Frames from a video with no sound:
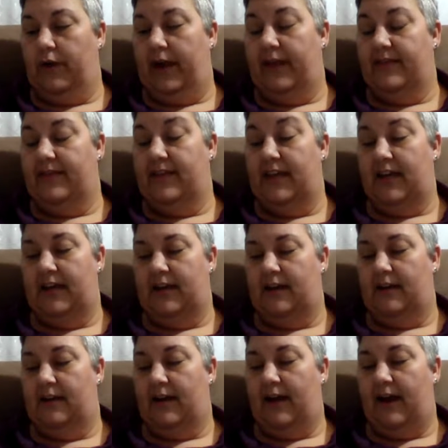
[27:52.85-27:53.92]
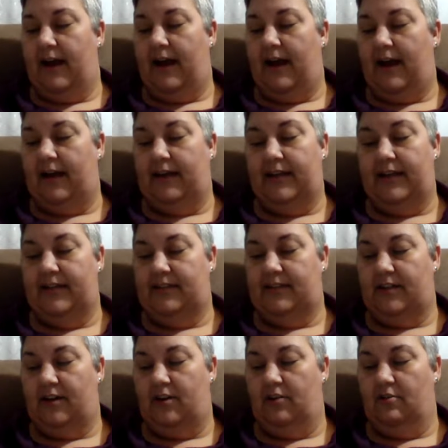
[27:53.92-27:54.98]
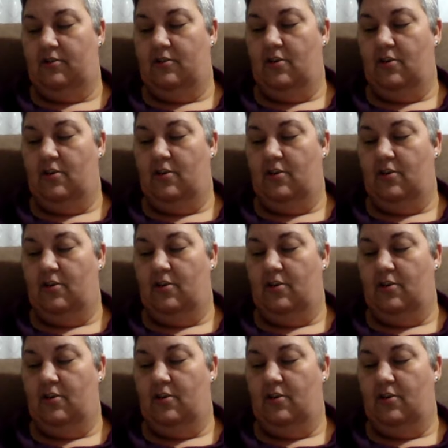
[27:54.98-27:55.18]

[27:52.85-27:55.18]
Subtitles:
and then I kissed her.